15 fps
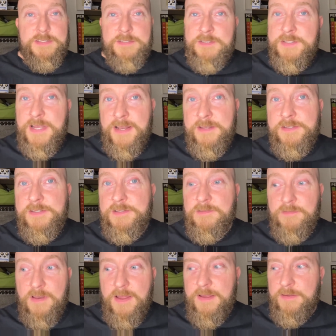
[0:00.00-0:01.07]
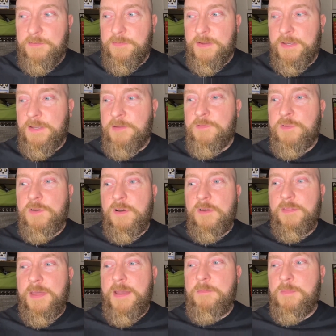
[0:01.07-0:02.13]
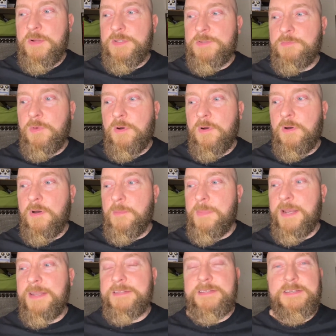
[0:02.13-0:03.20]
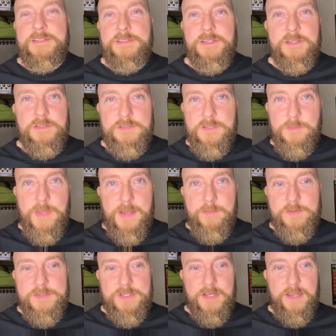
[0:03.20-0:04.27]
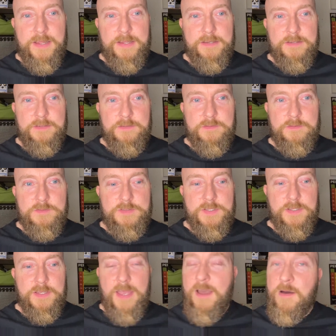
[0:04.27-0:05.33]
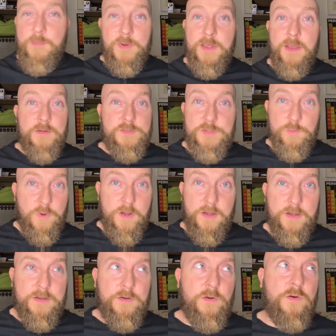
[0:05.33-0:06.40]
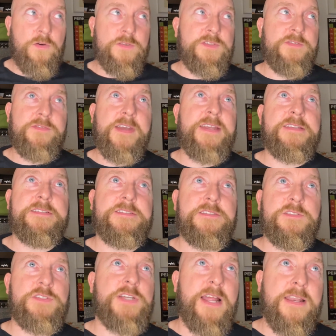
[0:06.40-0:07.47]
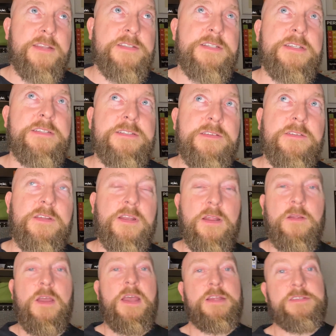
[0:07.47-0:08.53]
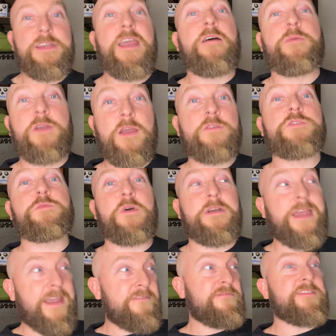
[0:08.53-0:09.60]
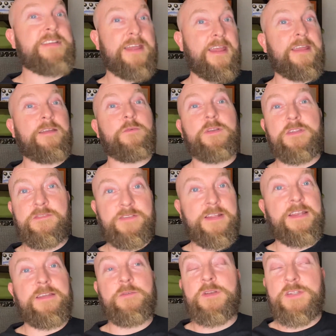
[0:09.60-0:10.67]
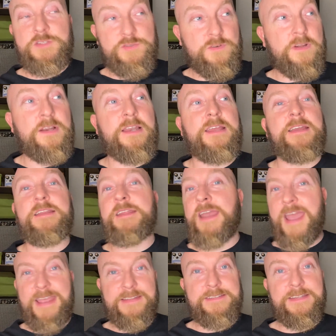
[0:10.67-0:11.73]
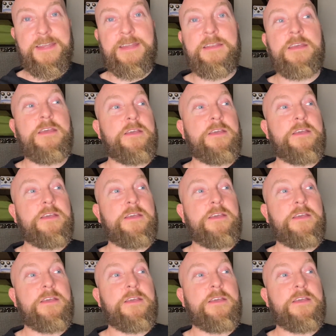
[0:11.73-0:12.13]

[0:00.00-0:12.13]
and challenges of life. And you've got that much more ability to be able to like, to get up and go to work, or to face challenging, you know, to get up and go to work every day when you're feeling, when you're struggling and you hate it.